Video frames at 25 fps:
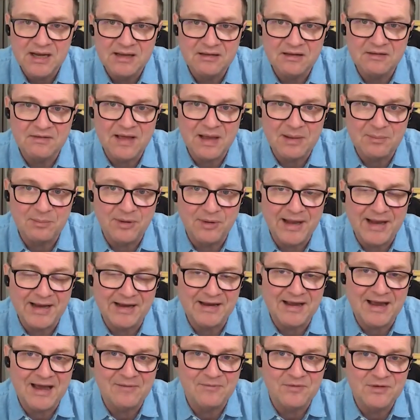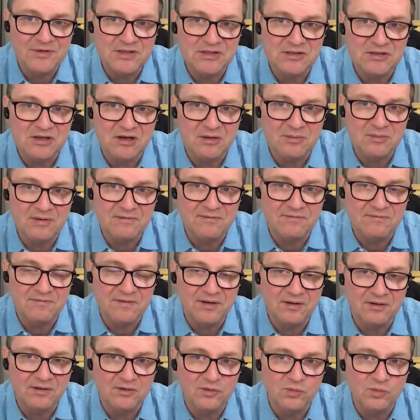that that blank canvas is going to be
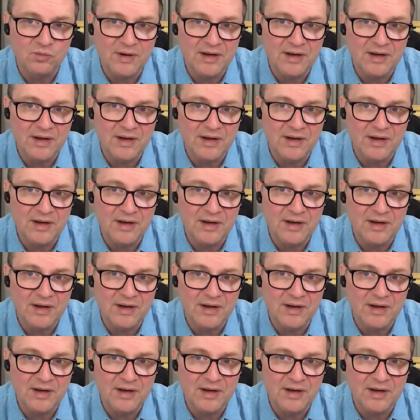filled